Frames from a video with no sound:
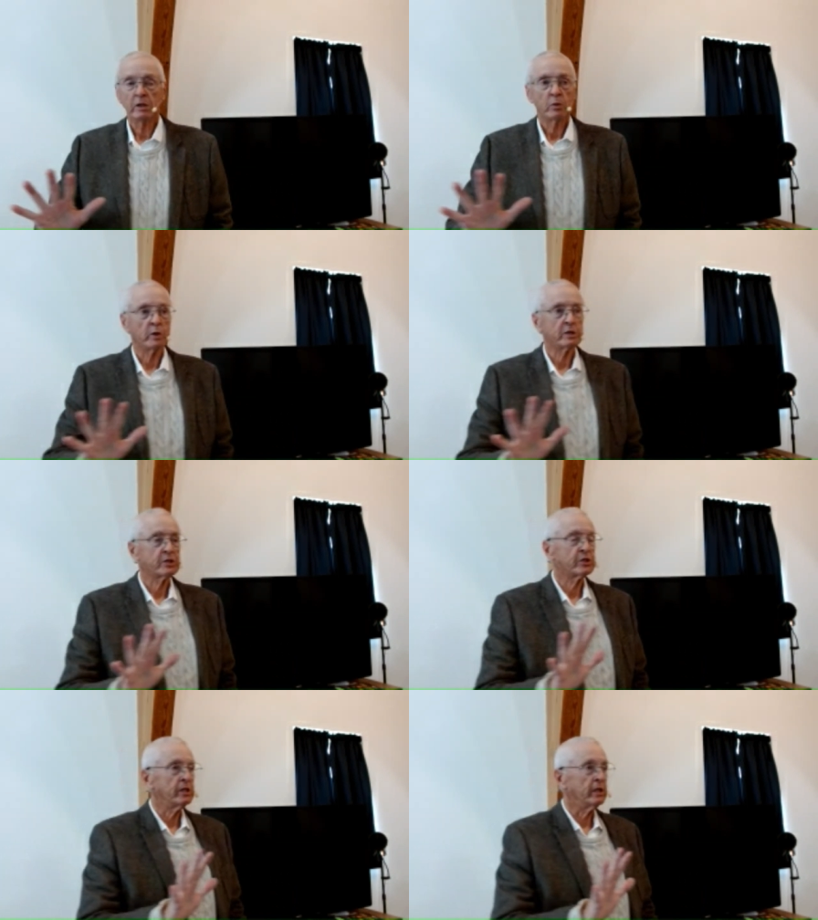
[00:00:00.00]

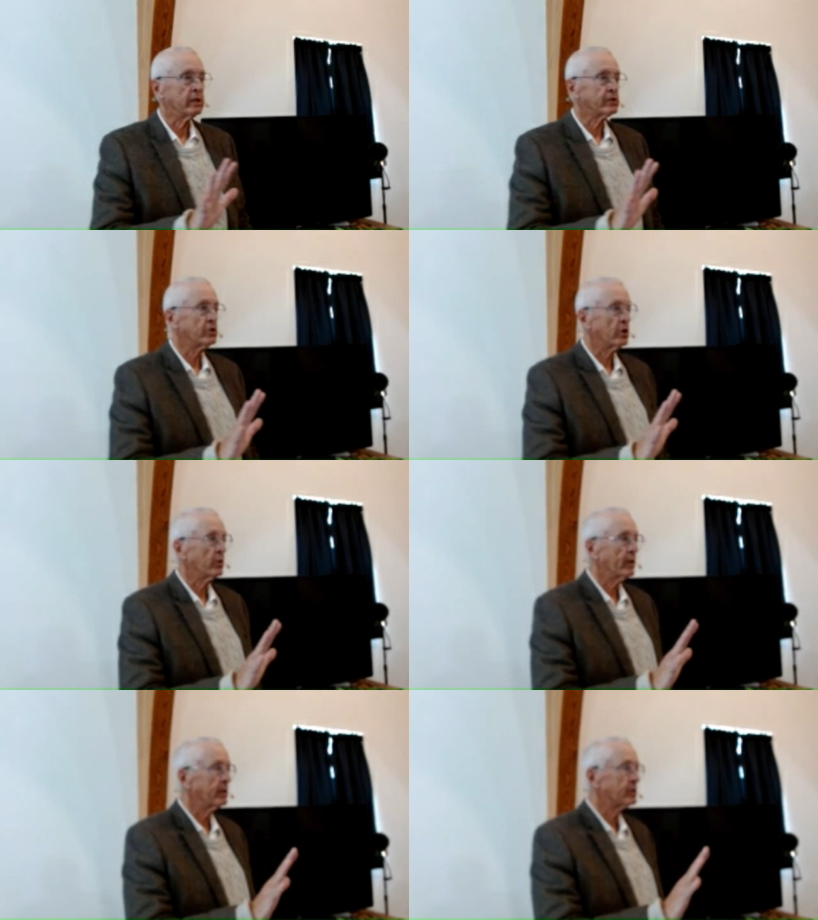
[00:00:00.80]
which is
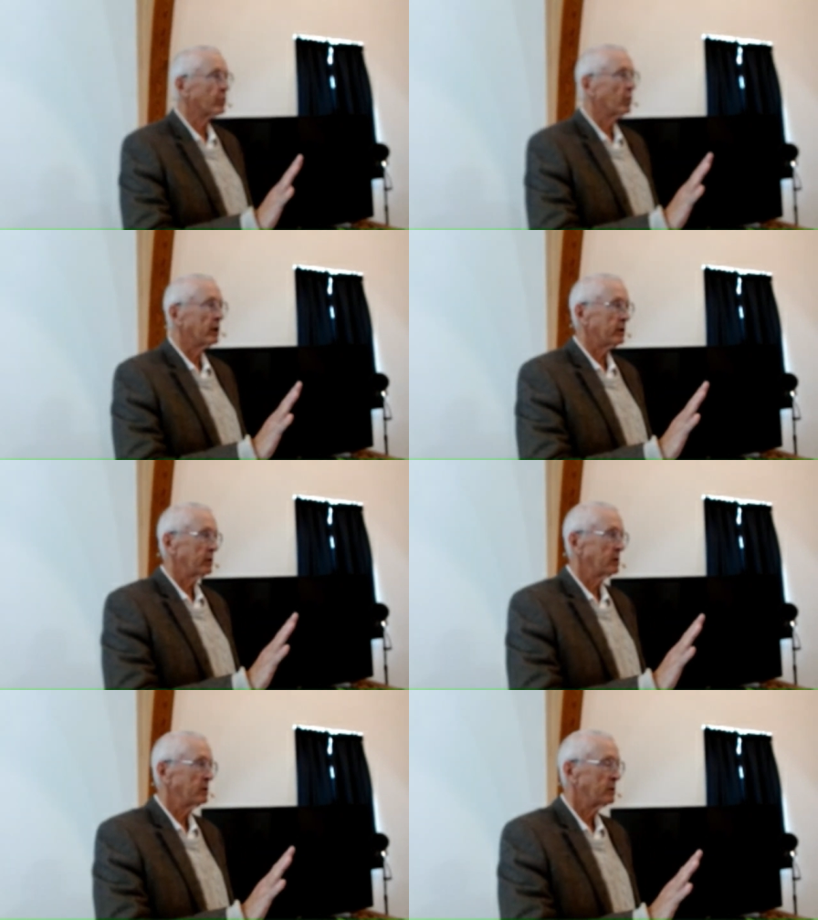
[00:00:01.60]
known as what?
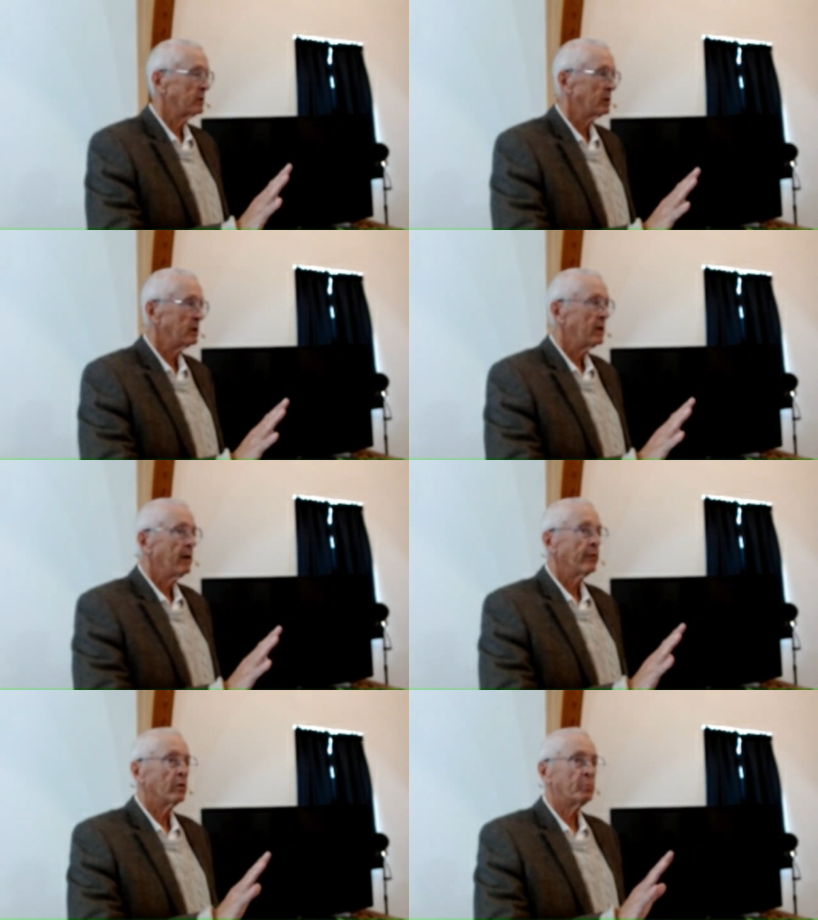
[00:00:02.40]

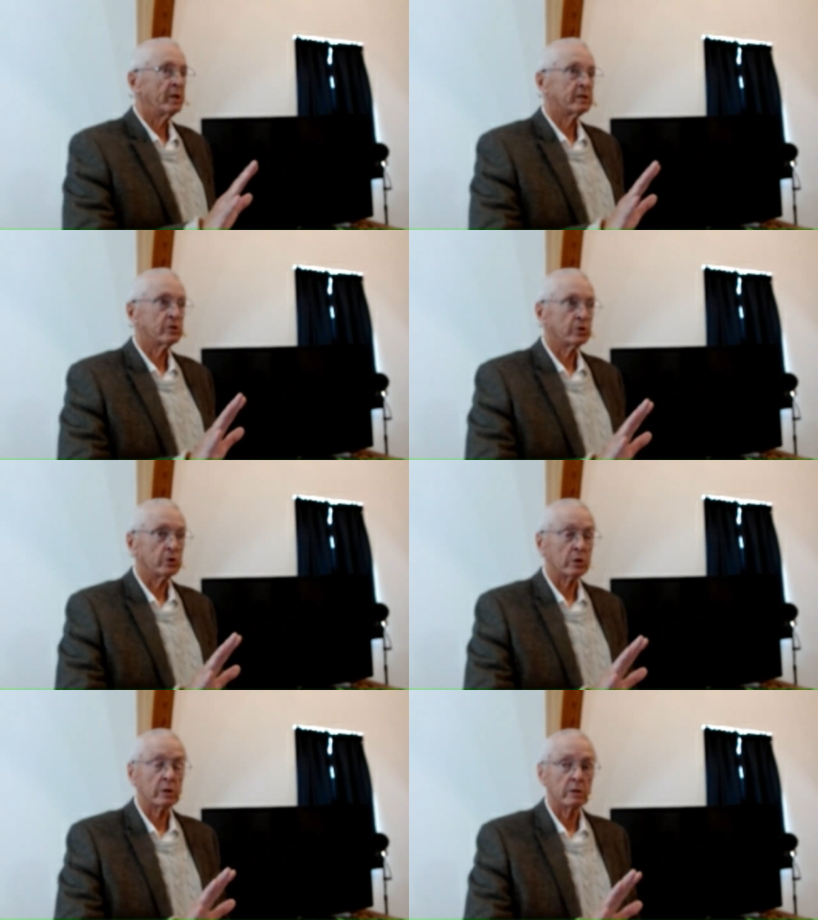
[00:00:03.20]
The
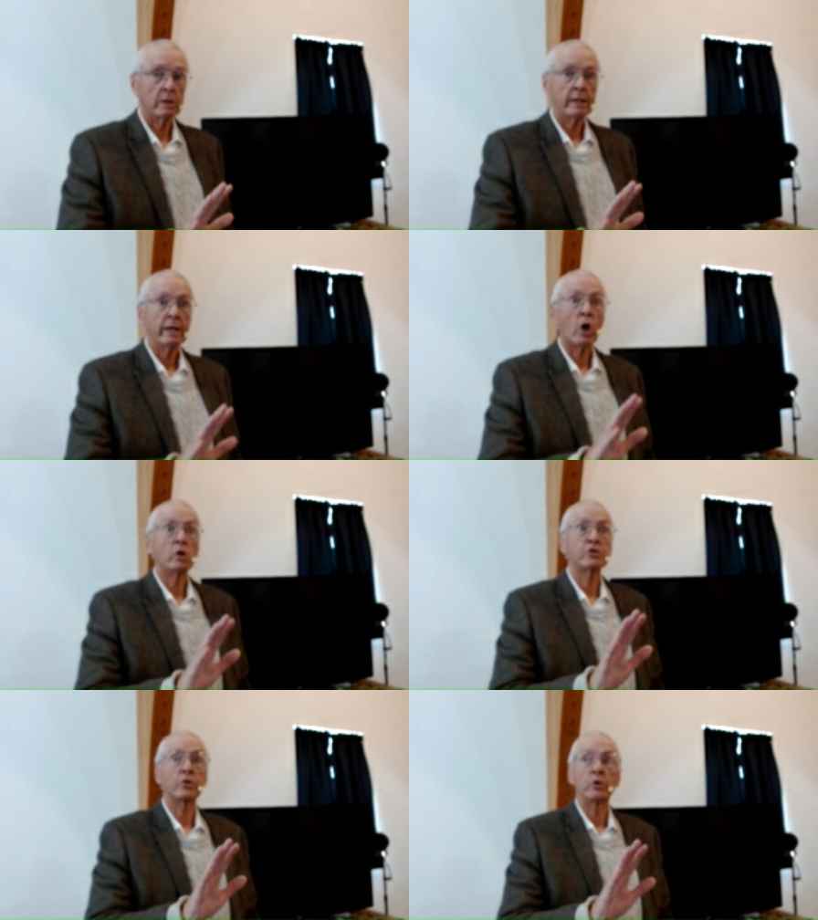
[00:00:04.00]
Pentateuch,
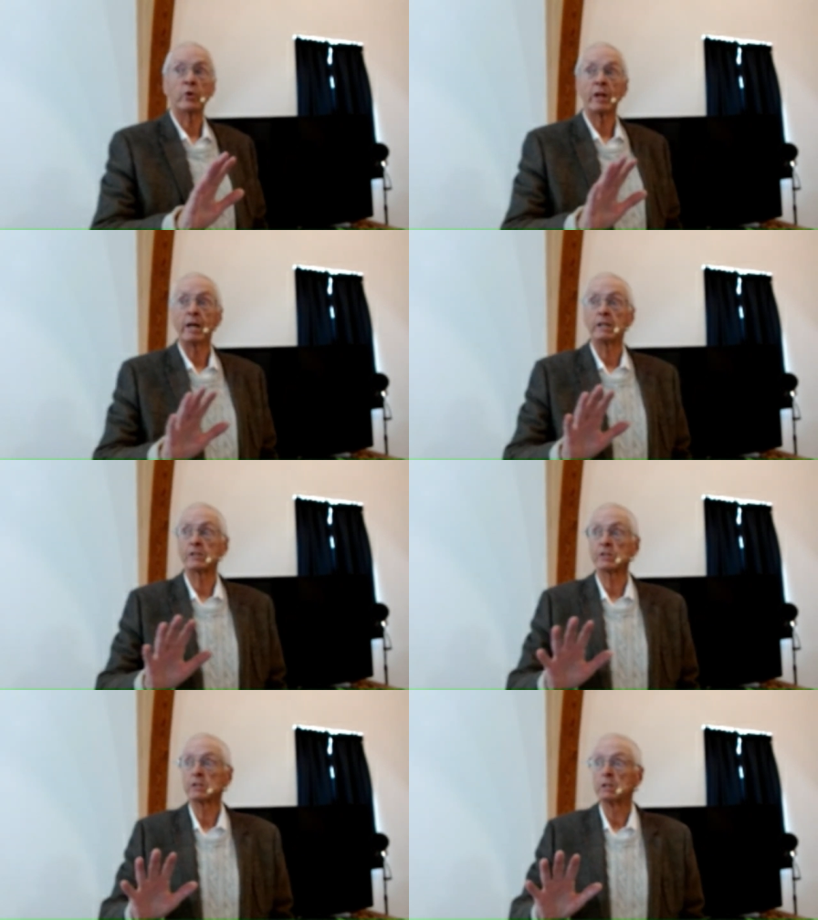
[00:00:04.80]
also known
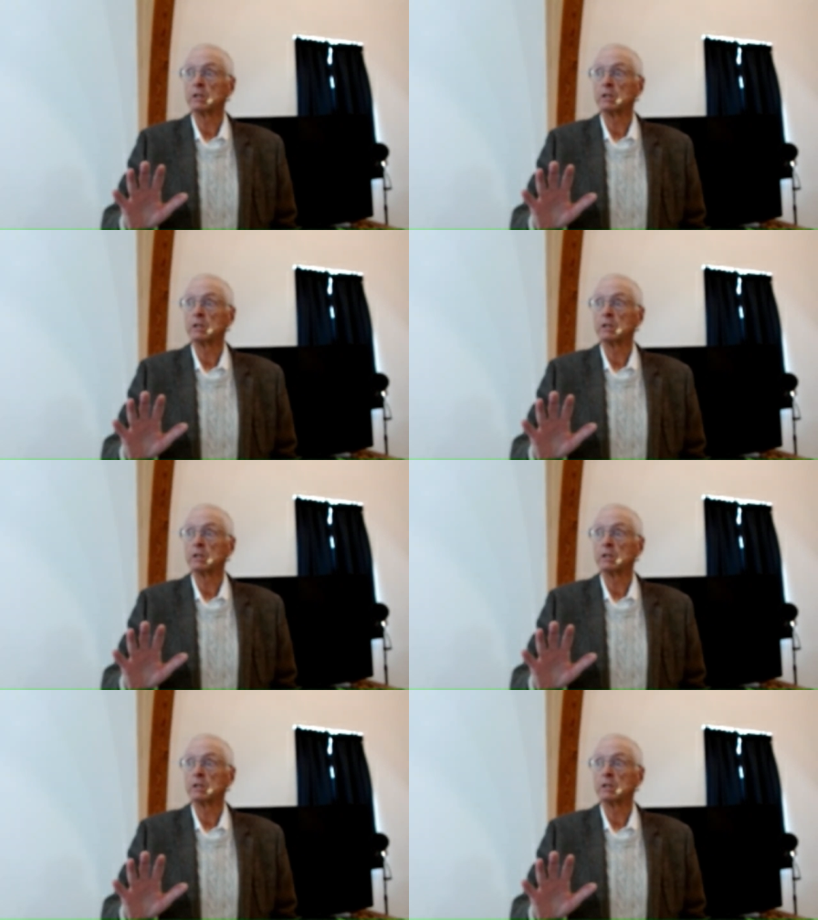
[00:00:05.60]
as